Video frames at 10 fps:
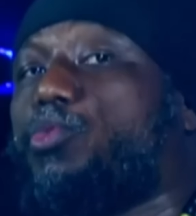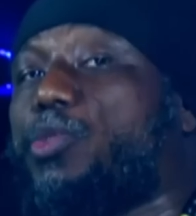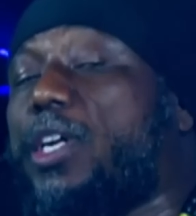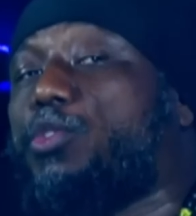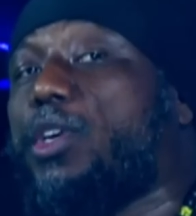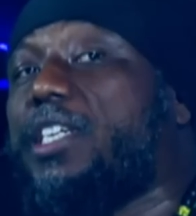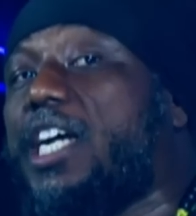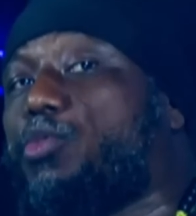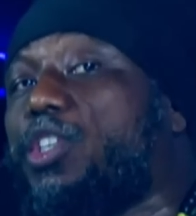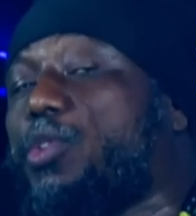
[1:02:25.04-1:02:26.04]
and
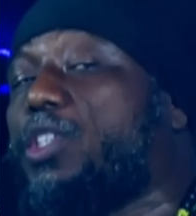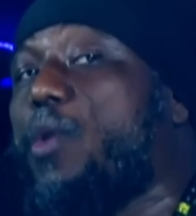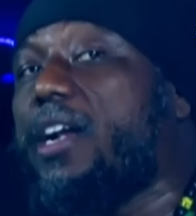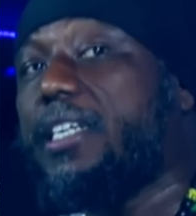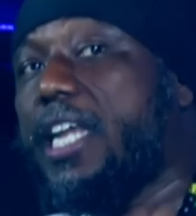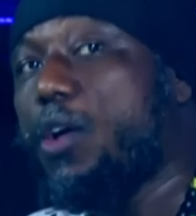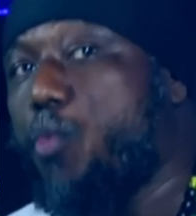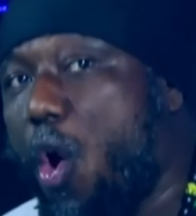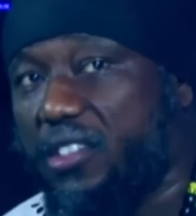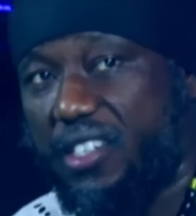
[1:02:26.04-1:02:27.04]

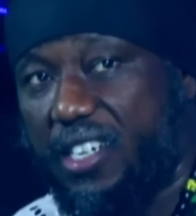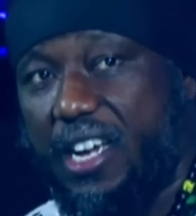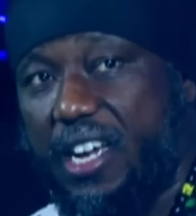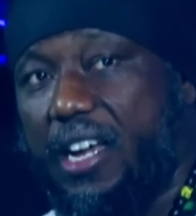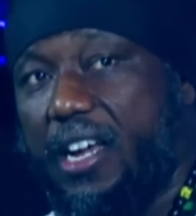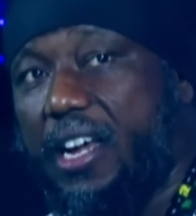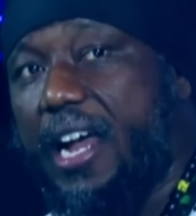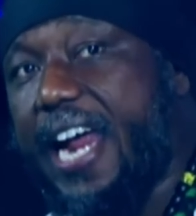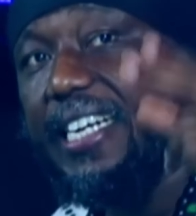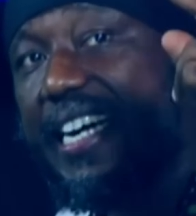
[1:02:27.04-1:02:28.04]
2021, they won.
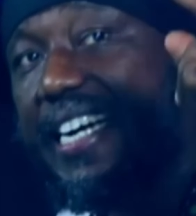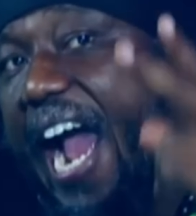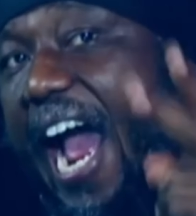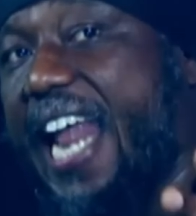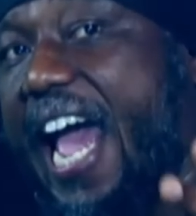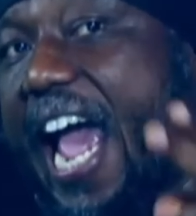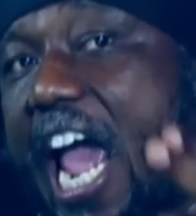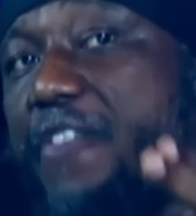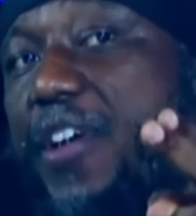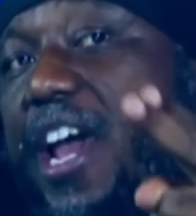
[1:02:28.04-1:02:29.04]
And
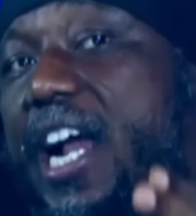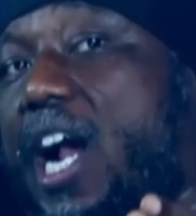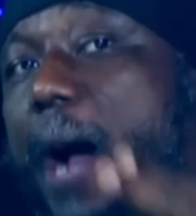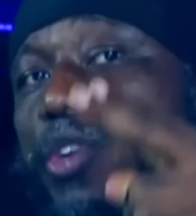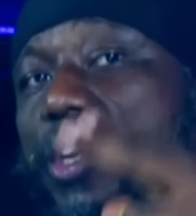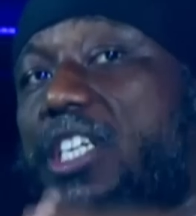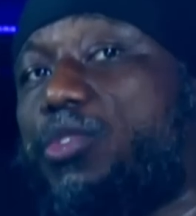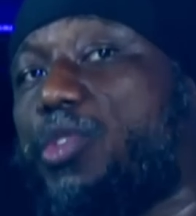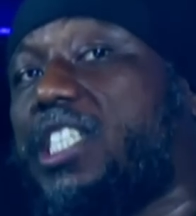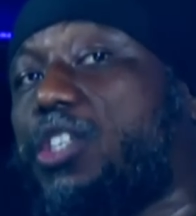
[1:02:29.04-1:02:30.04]
Ghana FA
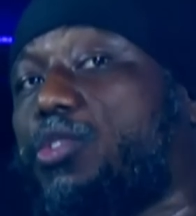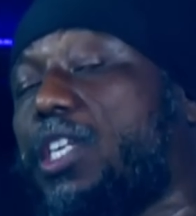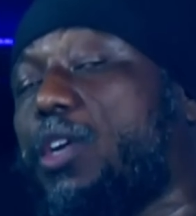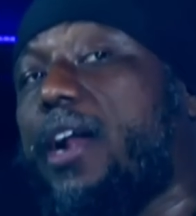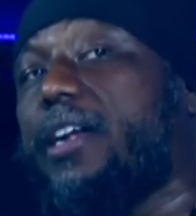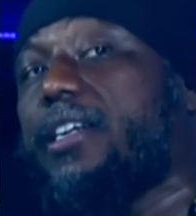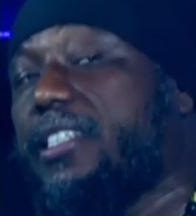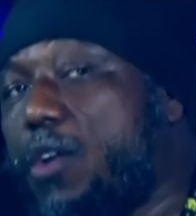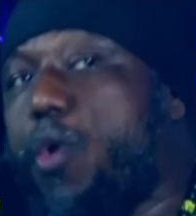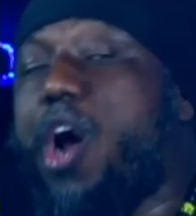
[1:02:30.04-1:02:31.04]
Cup
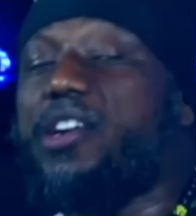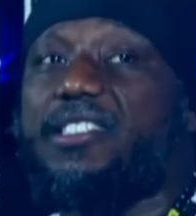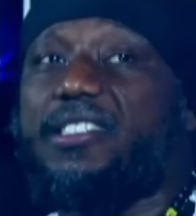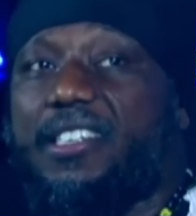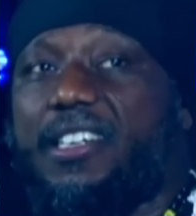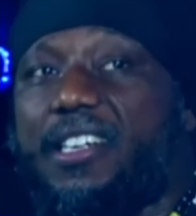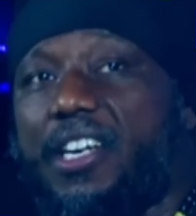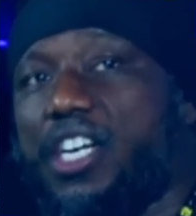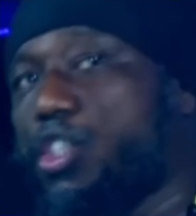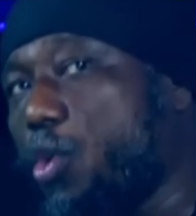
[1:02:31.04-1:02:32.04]
2021, they won.
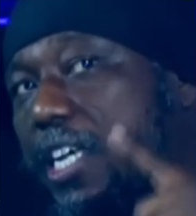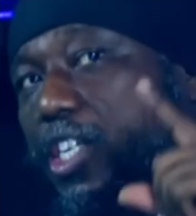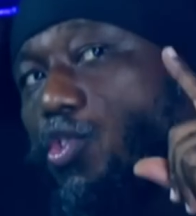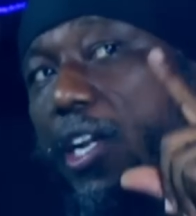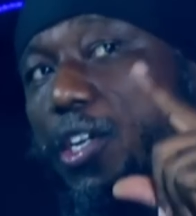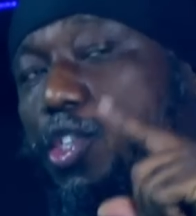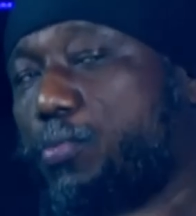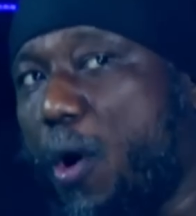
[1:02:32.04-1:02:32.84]
So he's